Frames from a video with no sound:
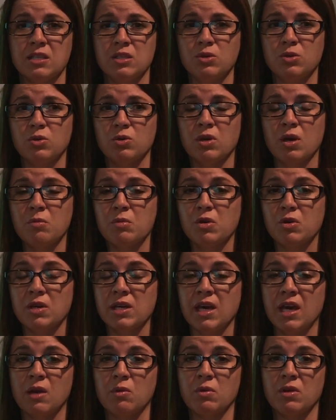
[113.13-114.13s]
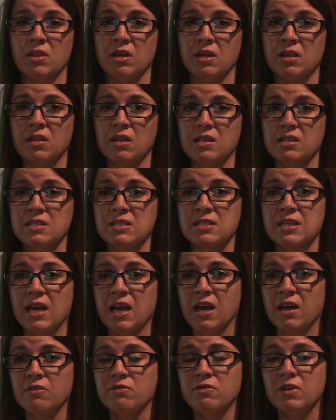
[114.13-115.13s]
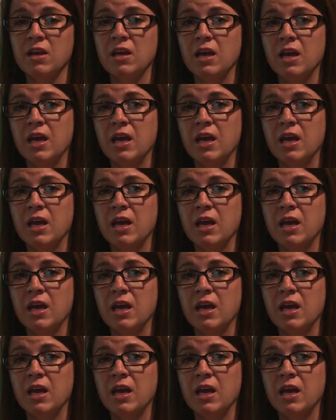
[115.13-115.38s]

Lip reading: to communicate within the staff